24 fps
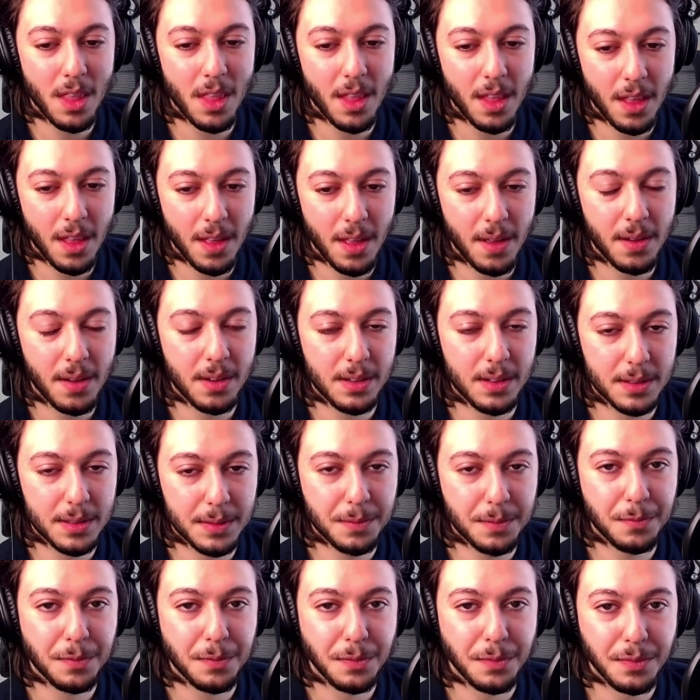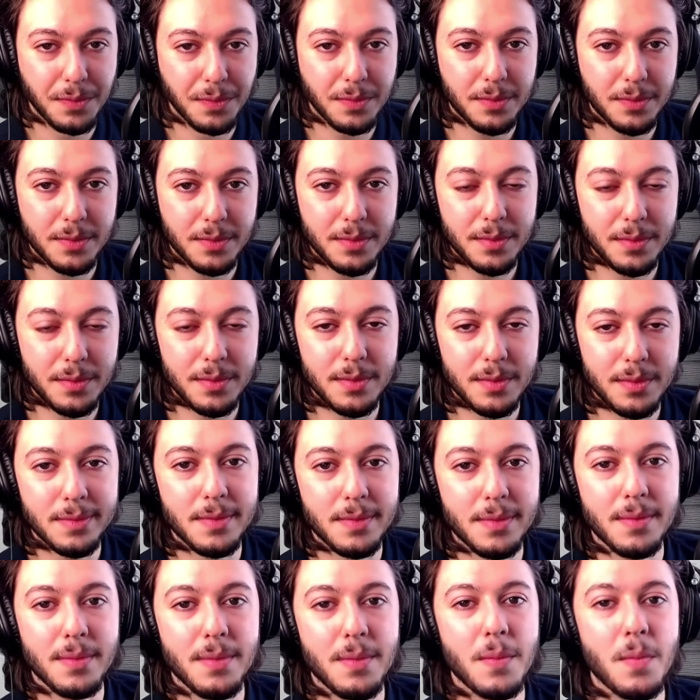
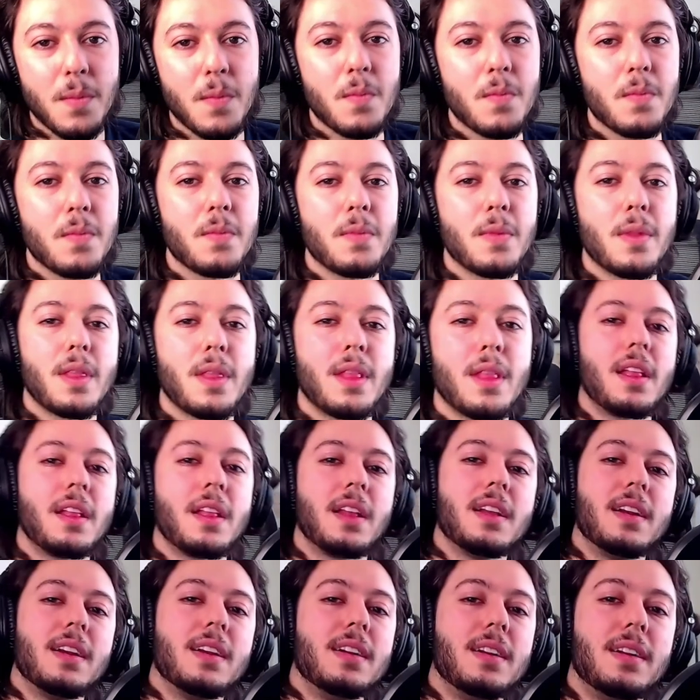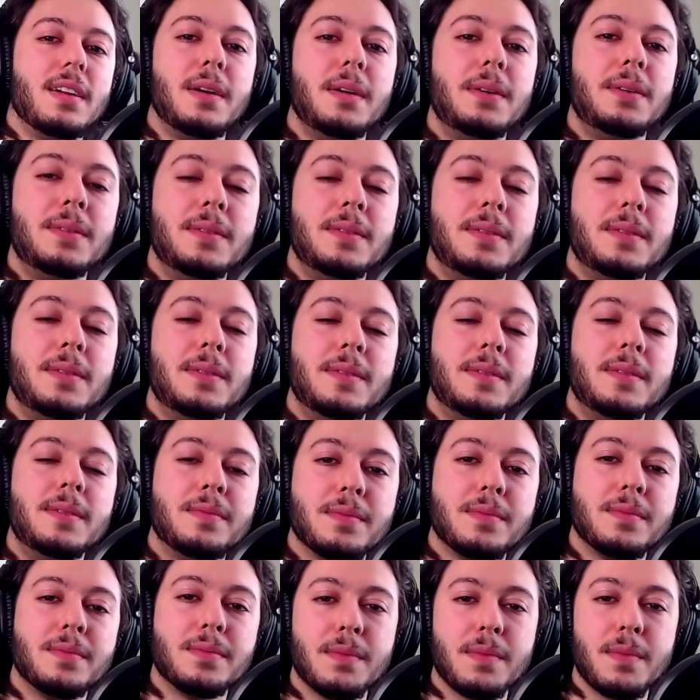
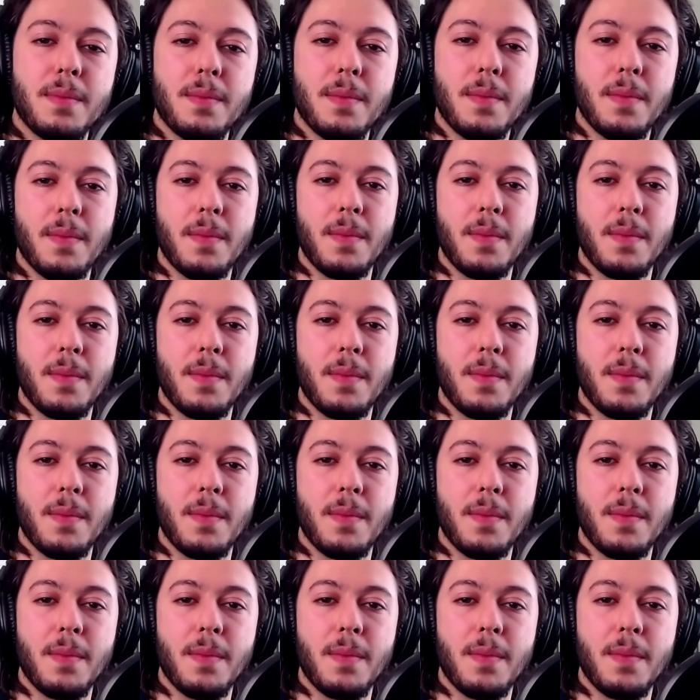[no speech]